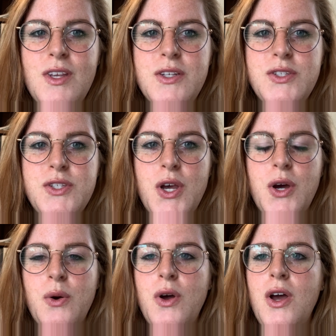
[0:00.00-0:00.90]

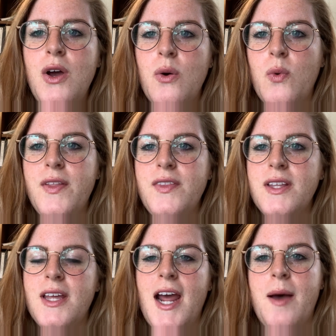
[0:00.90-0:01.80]
So one thing
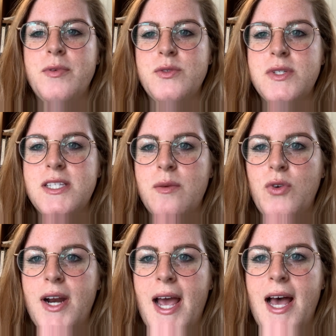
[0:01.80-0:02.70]
that happens when
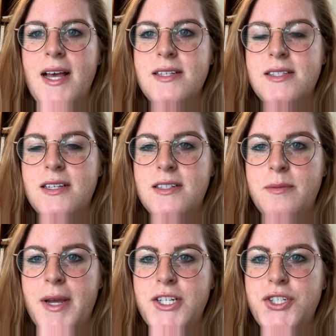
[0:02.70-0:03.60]
someone has
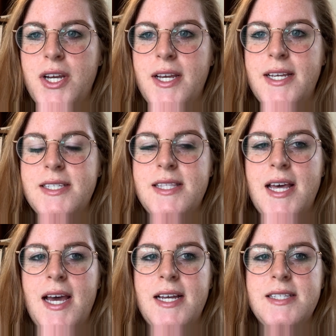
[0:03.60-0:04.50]
dementia is
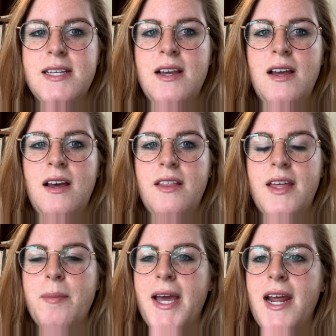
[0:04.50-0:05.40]
that they
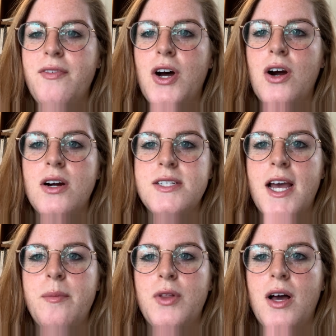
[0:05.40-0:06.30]
might have a hard
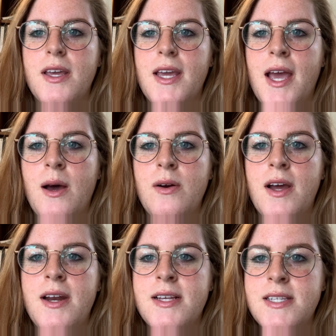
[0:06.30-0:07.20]
time blocking out
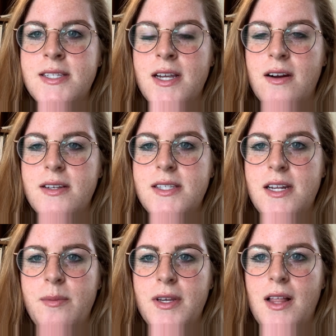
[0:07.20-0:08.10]
unnecessary
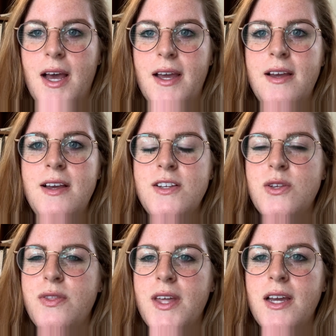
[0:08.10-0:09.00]
stimuli. So
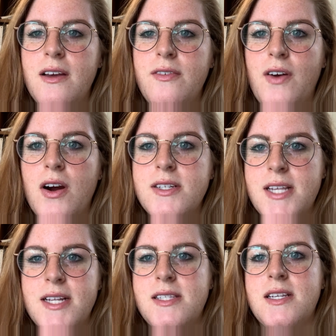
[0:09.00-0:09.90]
think of our
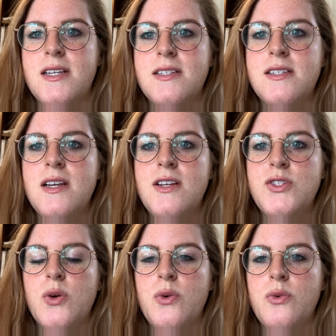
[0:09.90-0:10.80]
senses.
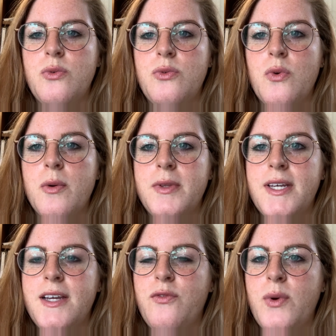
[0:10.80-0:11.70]
So
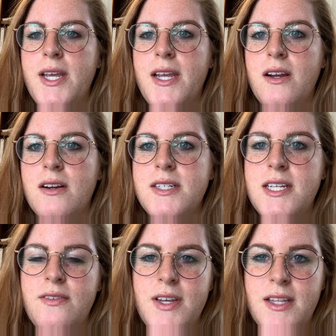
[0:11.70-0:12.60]
normally if we hear a
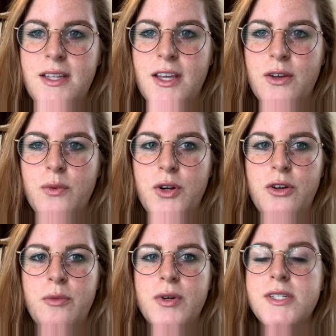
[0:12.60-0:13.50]
TV in the other
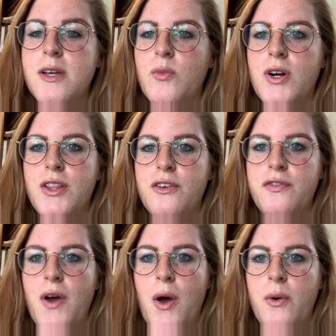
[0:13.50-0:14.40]
room or someone on the
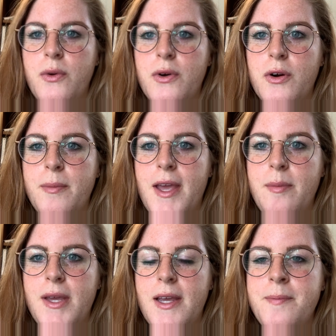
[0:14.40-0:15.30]
phone or
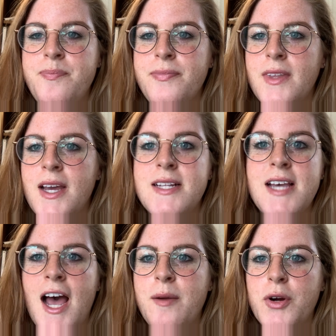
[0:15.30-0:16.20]
maybe a
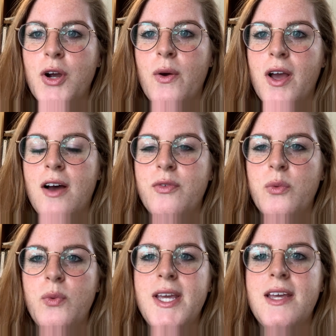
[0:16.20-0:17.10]
timer going off,
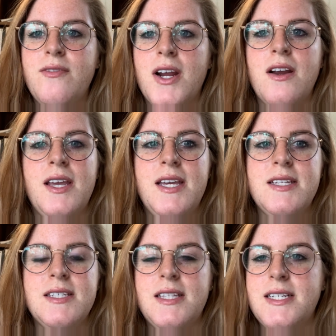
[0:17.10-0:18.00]
we can very
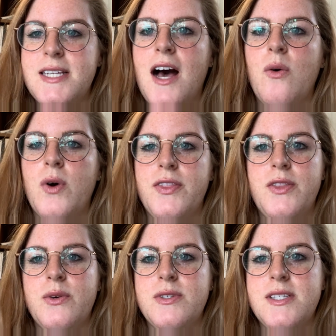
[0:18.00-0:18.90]
easily tell what
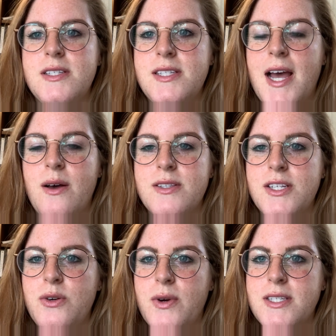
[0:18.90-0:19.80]
those sounds
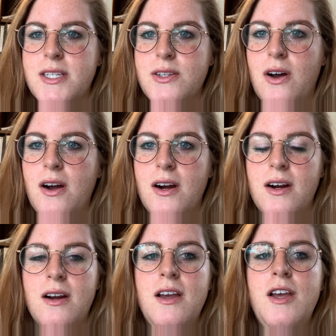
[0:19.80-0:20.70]
and noises
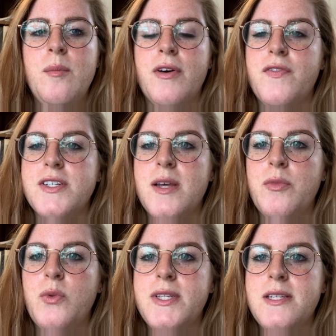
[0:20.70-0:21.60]
are. But for
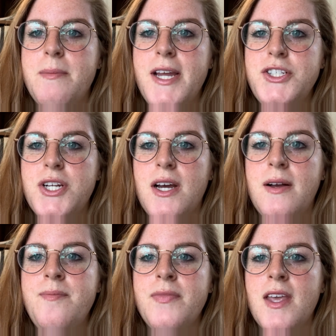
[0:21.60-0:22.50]
someone with dementia,
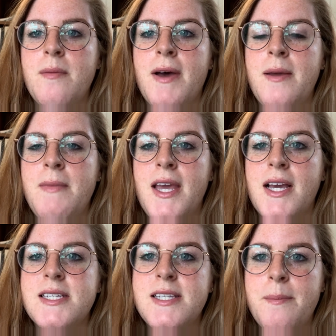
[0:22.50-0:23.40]
it might make a
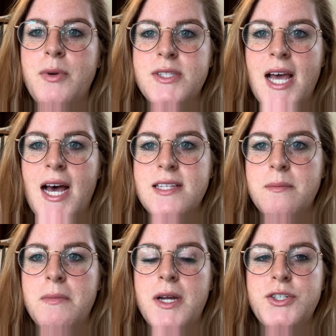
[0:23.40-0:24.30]
simple task
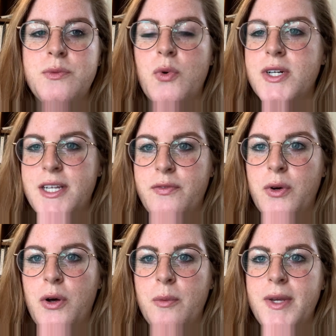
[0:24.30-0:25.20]
much more
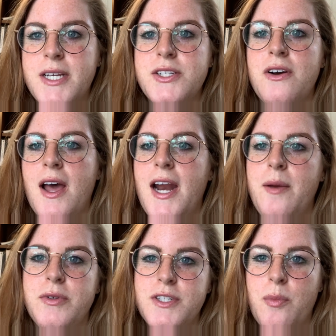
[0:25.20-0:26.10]
difficult because they're not
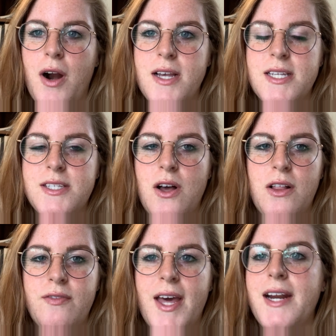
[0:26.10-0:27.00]
able to process all
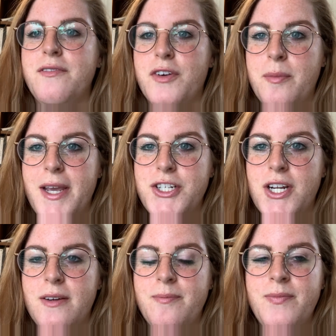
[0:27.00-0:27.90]
of that
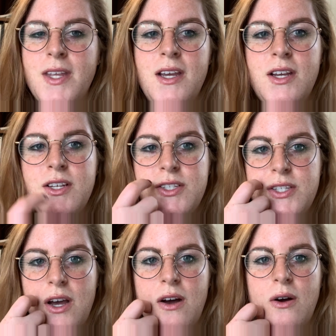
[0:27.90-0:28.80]
information.
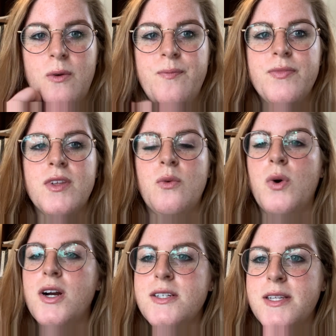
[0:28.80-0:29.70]
So what
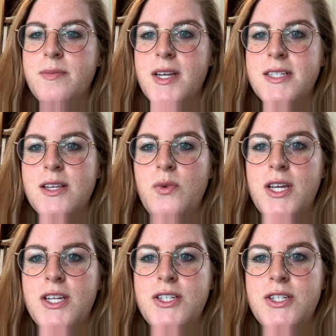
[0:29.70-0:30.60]
are some things that we
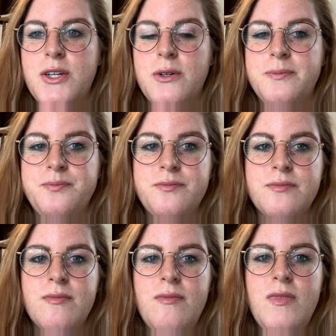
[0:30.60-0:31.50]
can do?
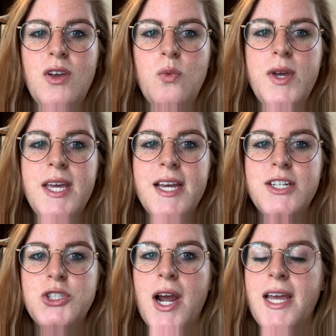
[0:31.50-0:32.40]
We can
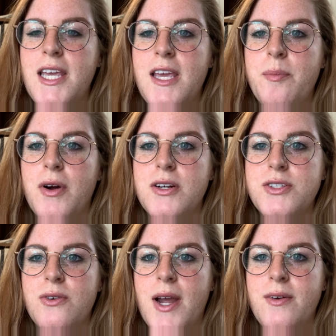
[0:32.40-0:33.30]
try and keep our
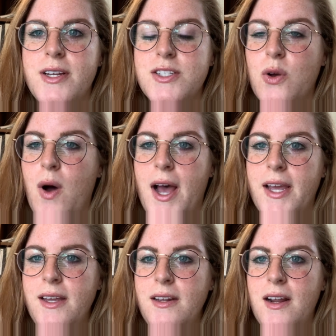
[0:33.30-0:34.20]
surroundings
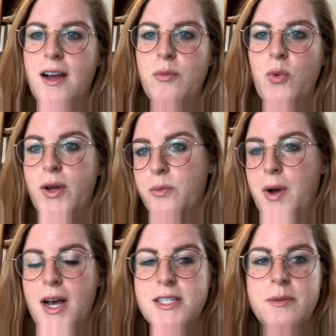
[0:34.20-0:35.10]
quiet when
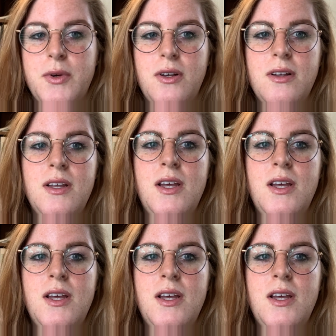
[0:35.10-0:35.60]
possible.